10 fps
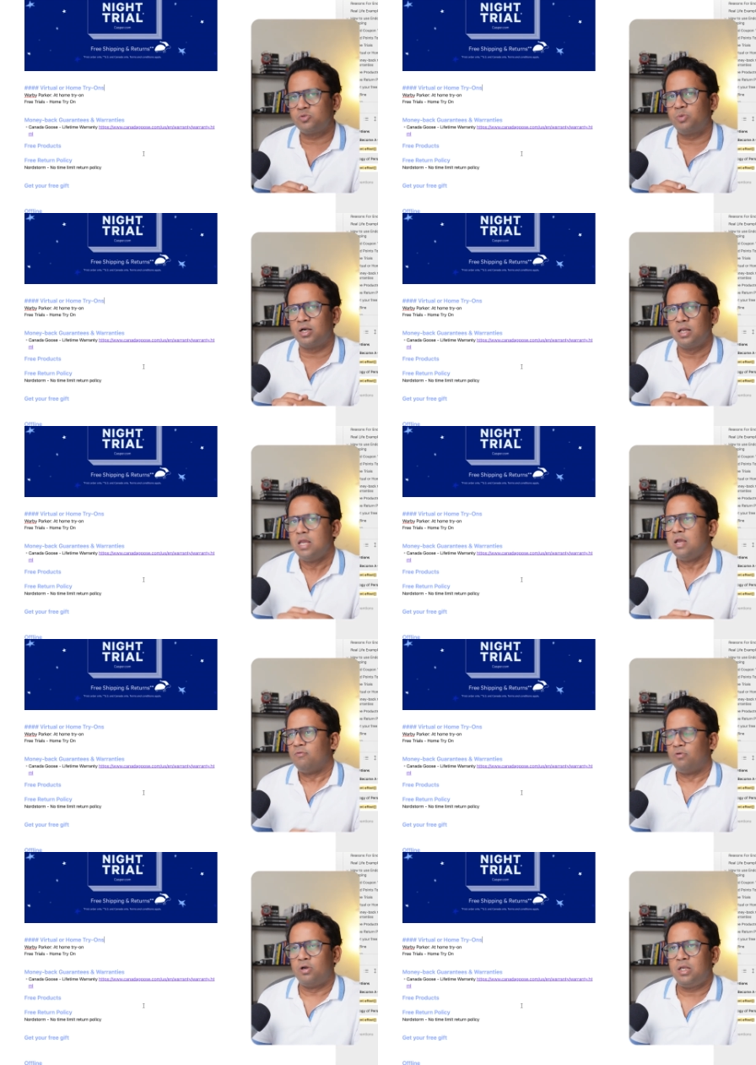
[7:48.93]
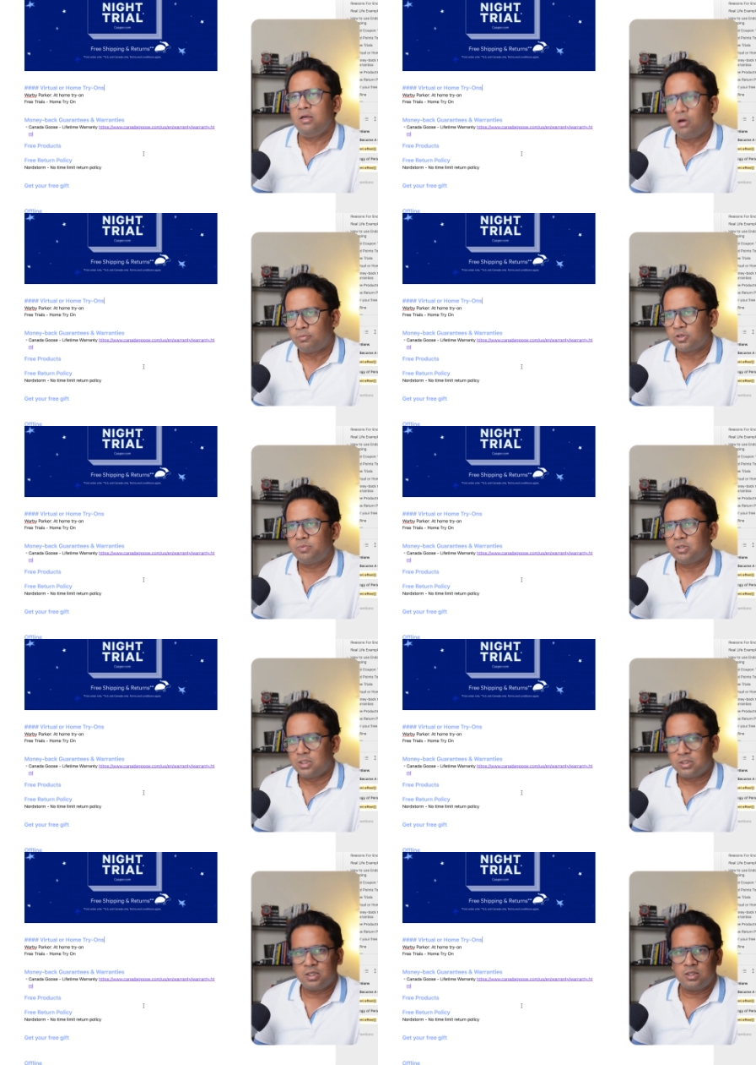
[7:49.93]
But for e-commerce
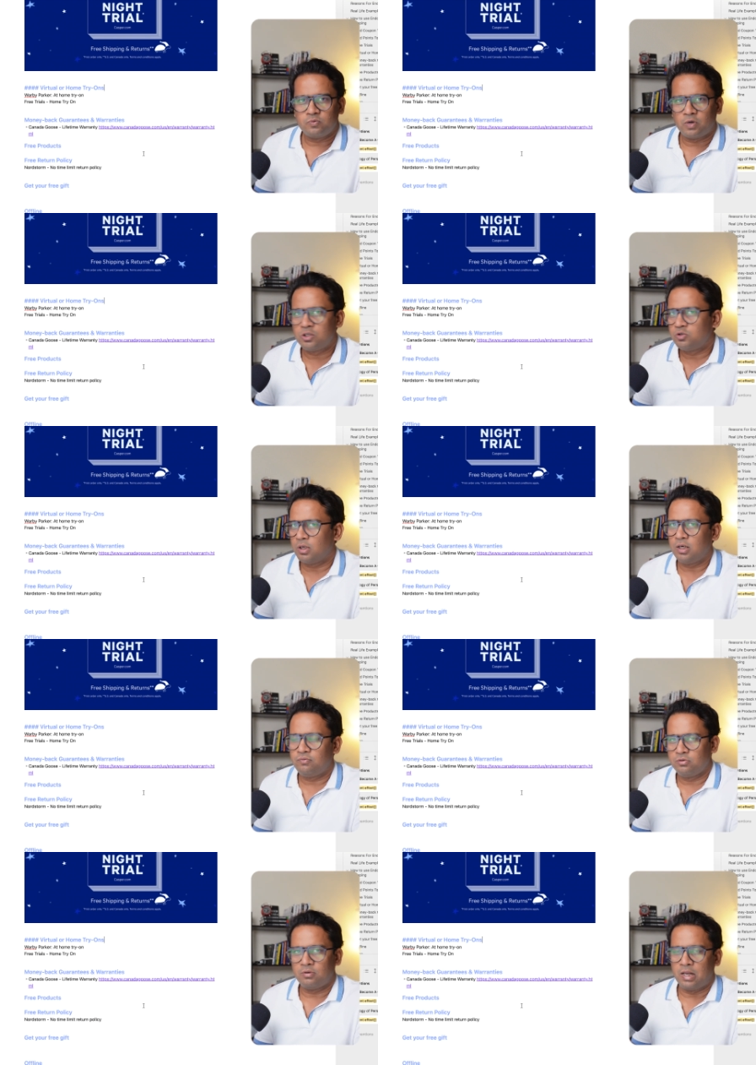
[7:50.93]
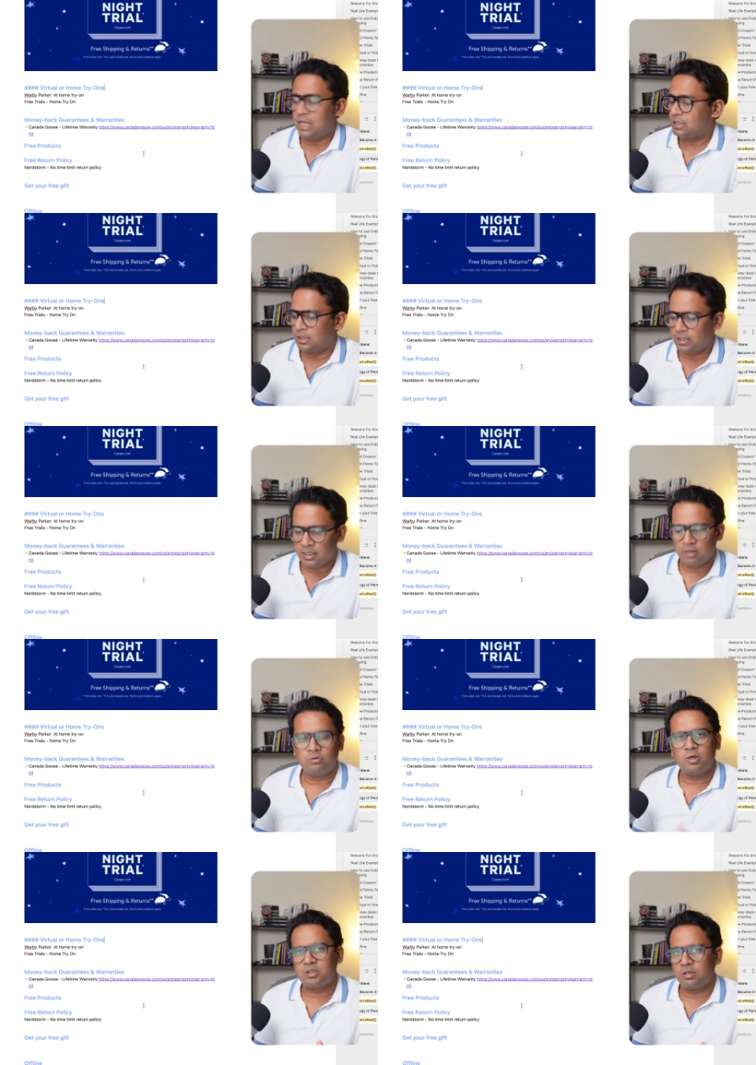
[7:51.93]
businesses, virtual, if you like a real
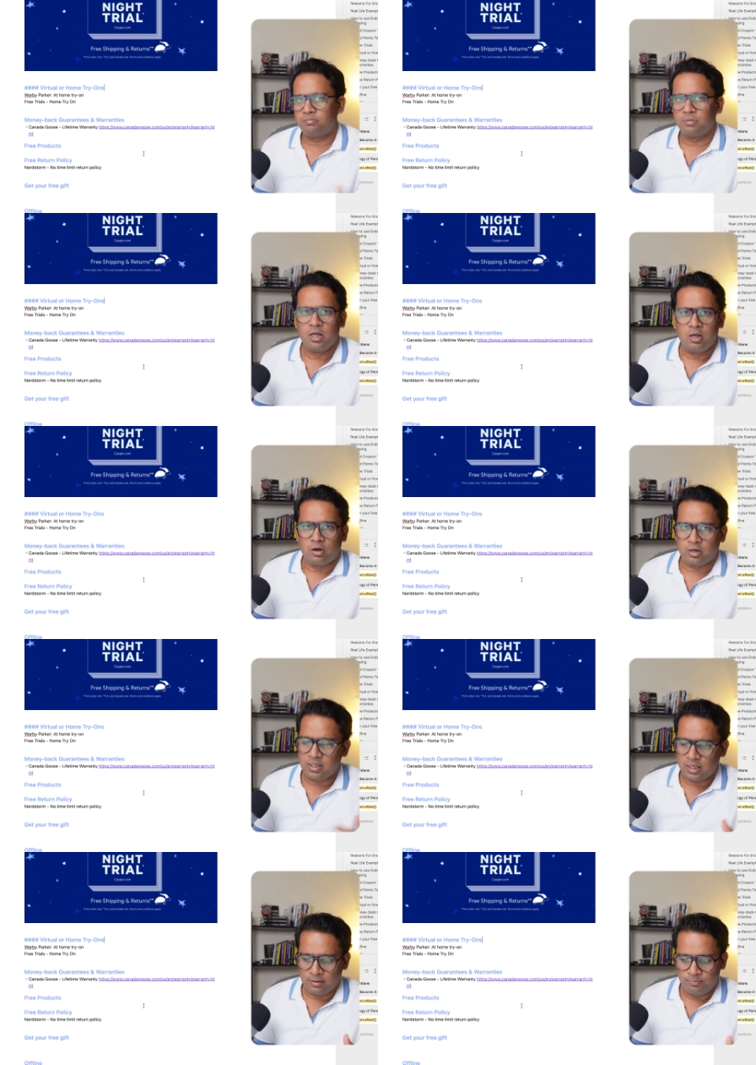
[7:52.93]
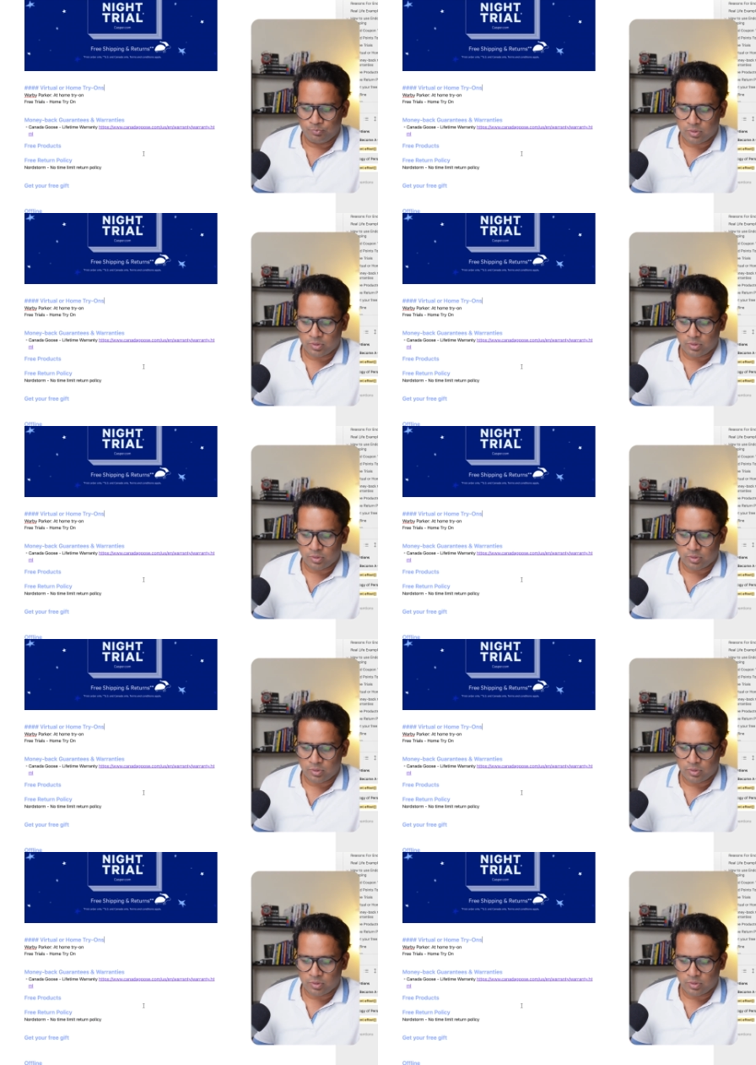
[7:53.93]
ownership or real